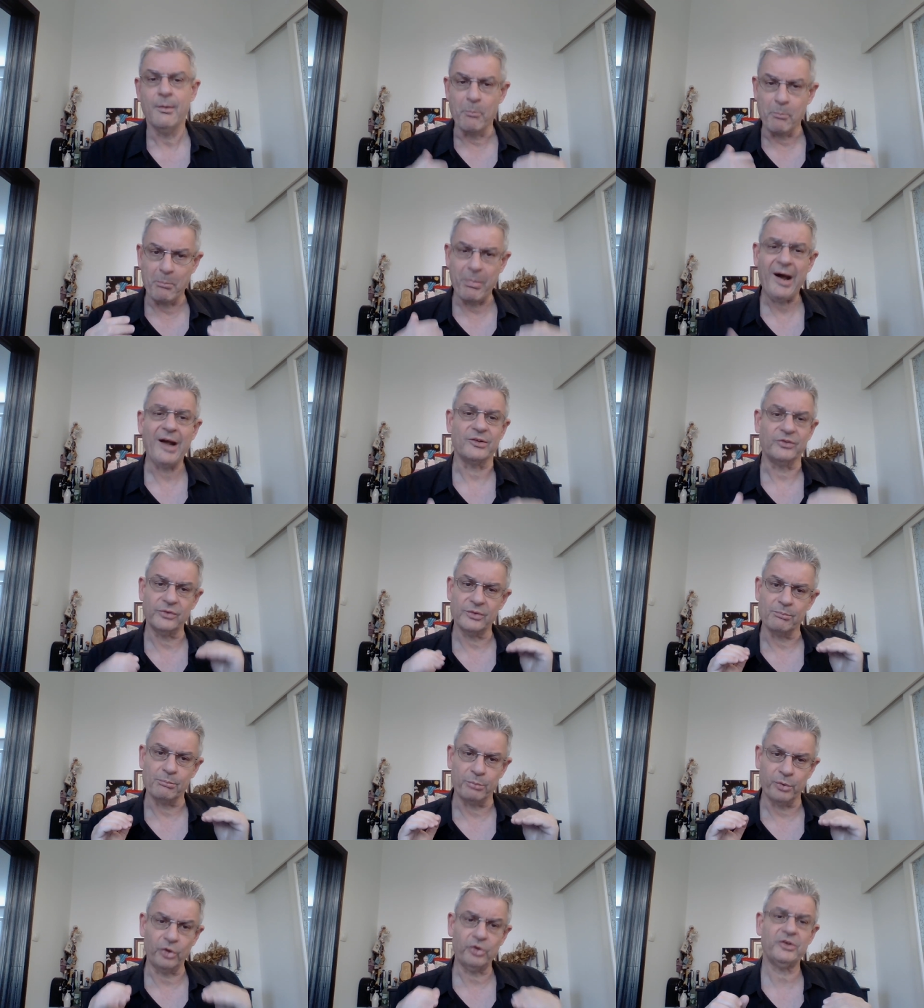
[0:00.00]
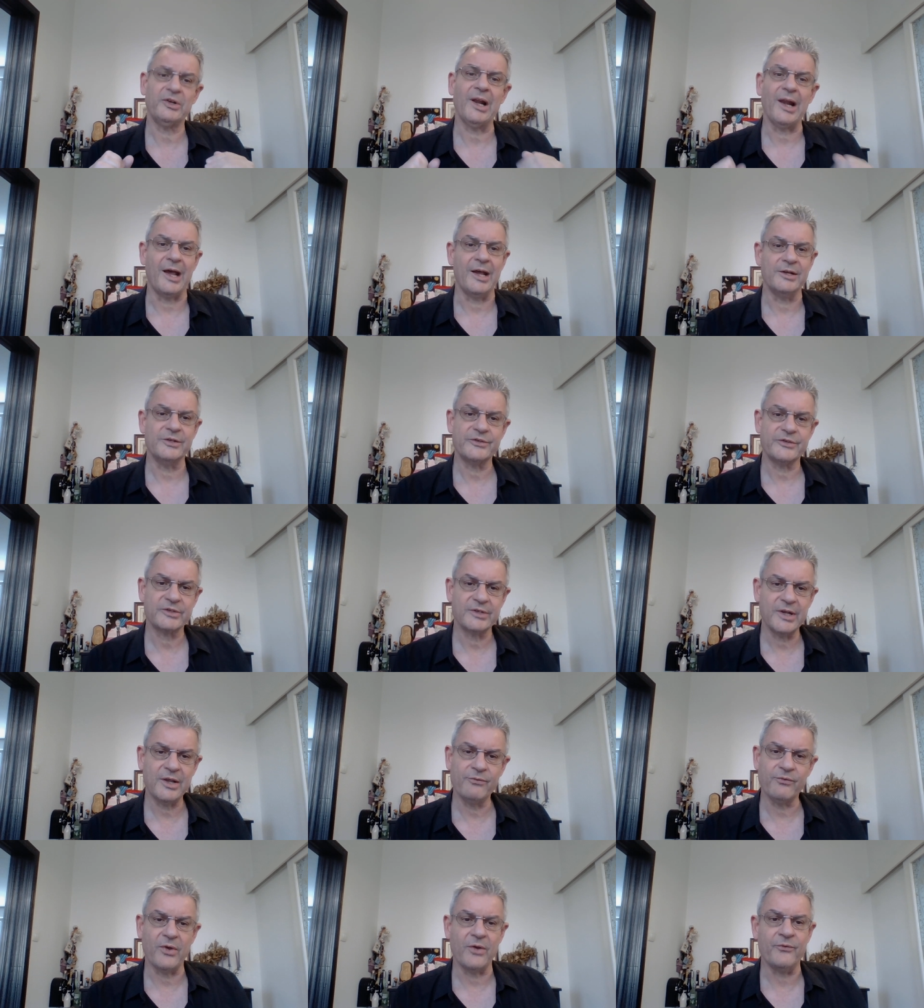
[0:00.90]
But borderlines
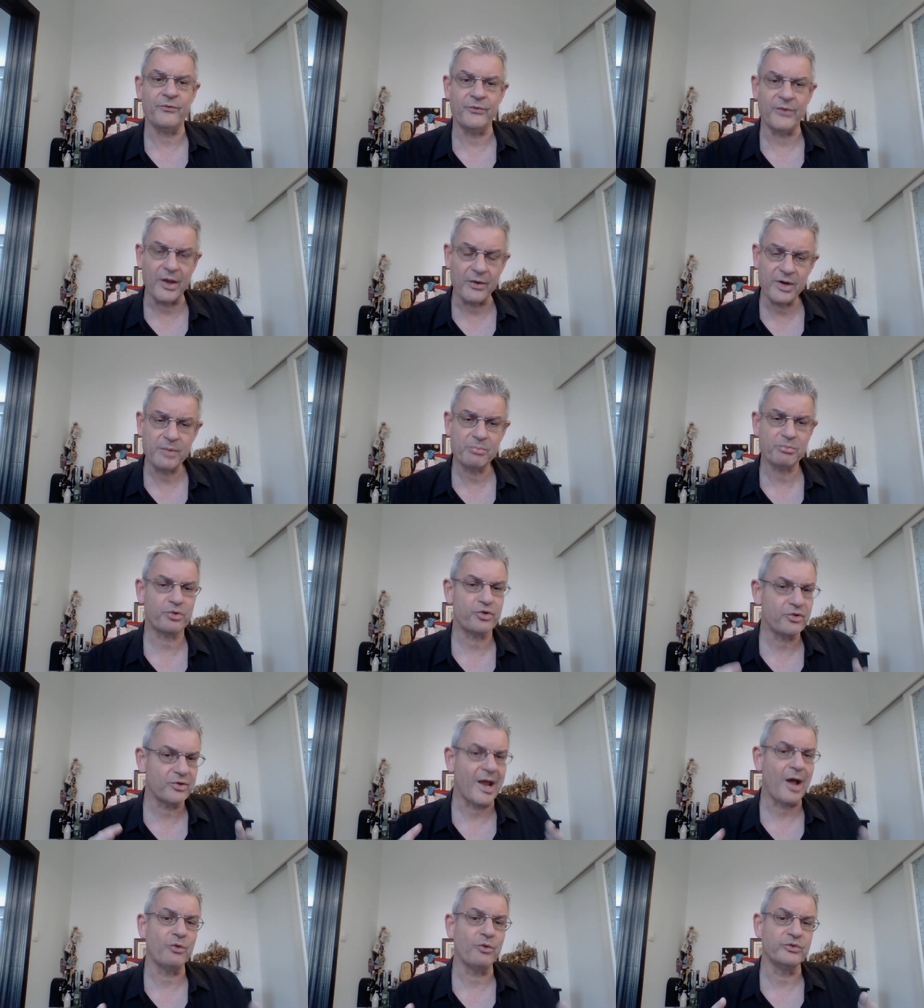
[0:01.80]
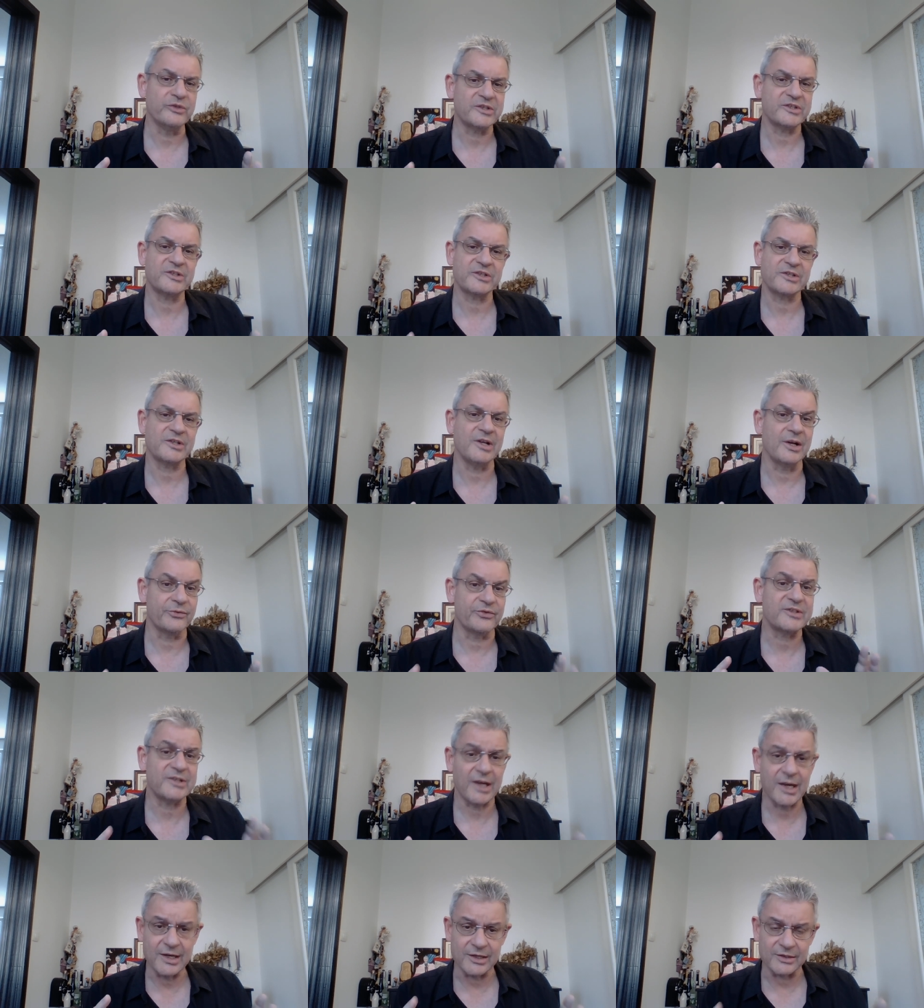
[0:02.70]
have very pronounced
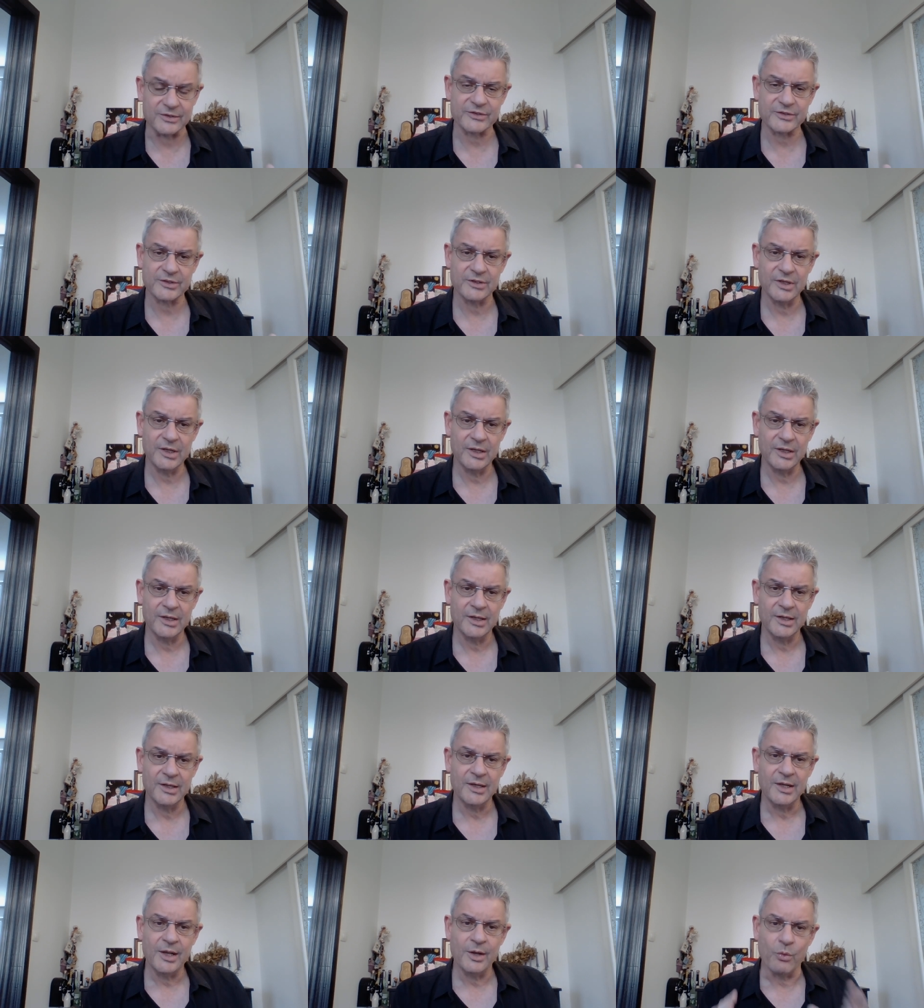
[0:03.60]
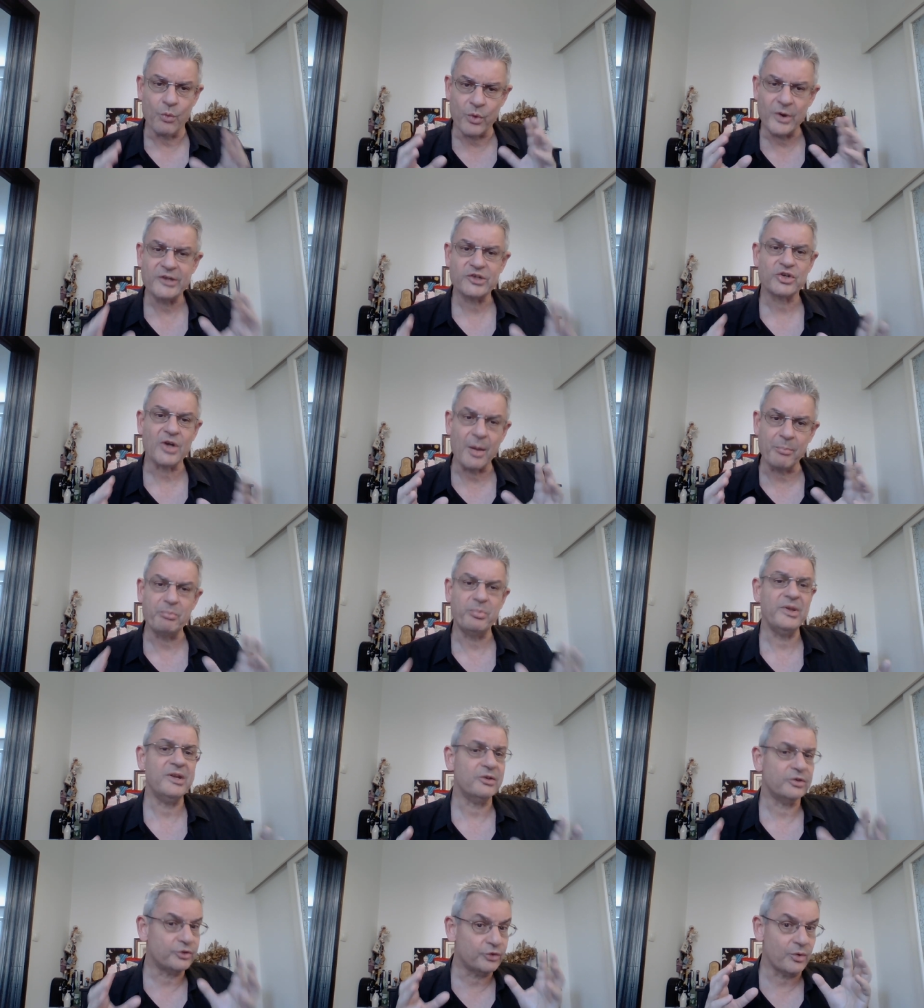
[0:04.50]
self-states, which
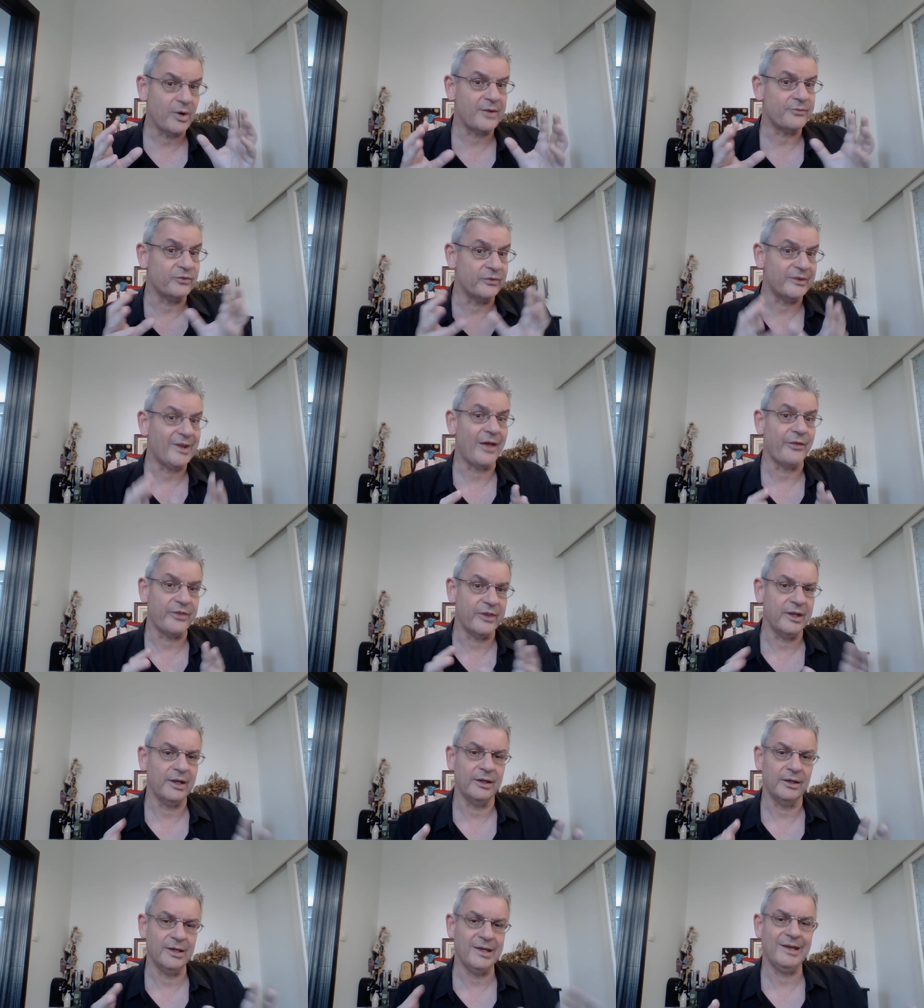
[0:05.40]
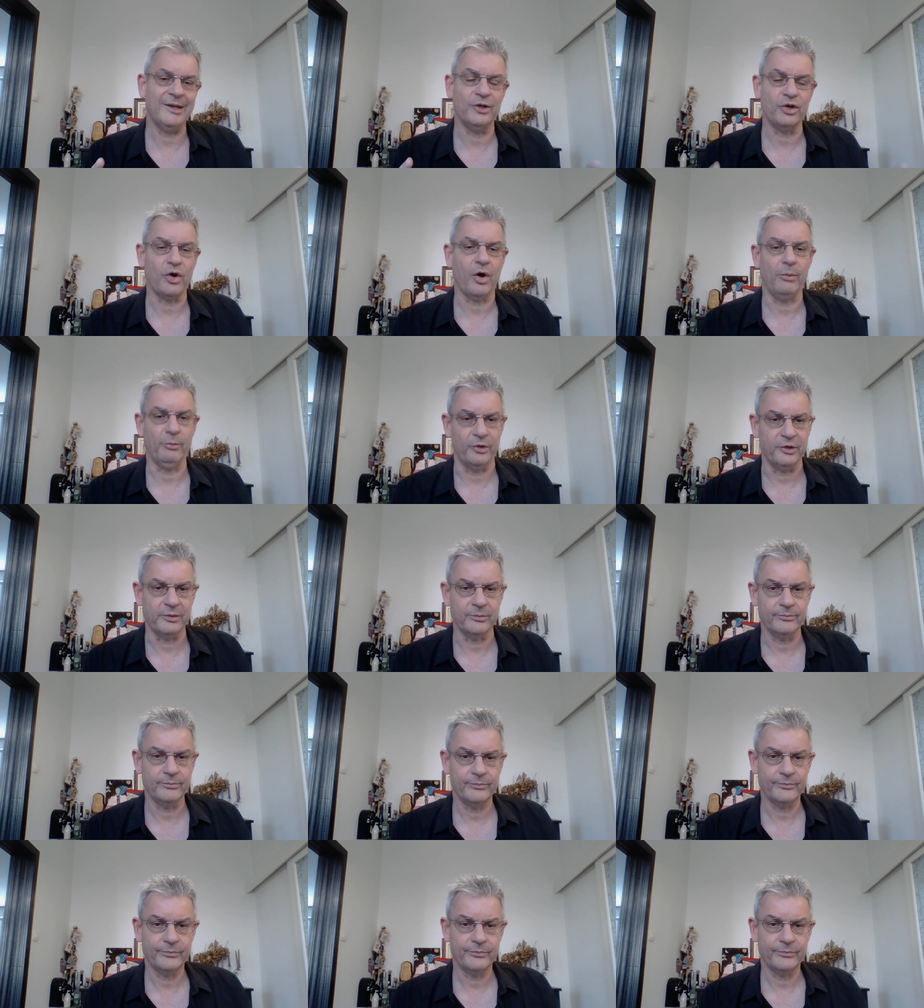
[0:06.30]
appear to have nothing in common.